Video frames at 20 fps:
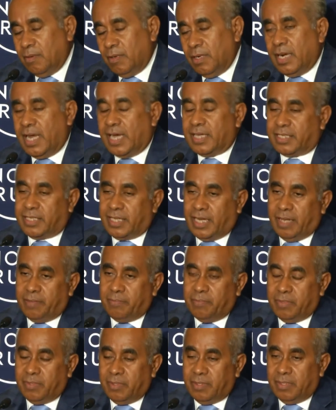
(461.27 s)
Last
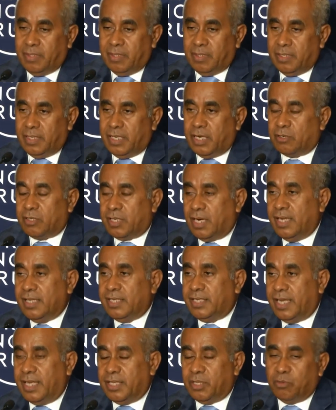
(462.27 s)
time, the
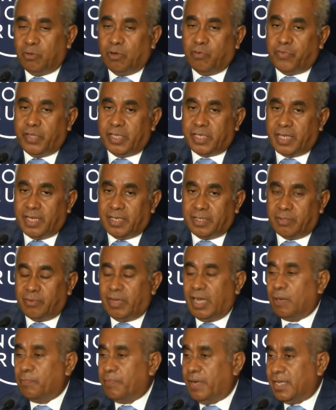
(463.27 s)
Australians sent two officials to
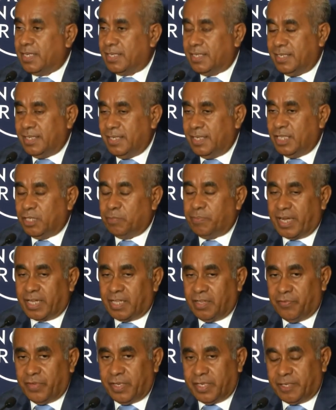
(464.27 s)
help us inspect
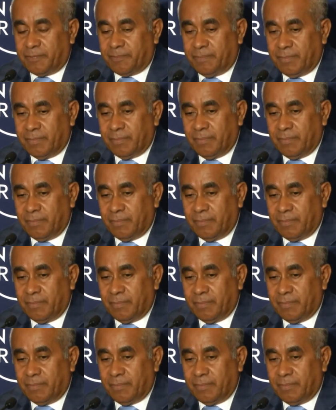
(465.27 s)
the fishing.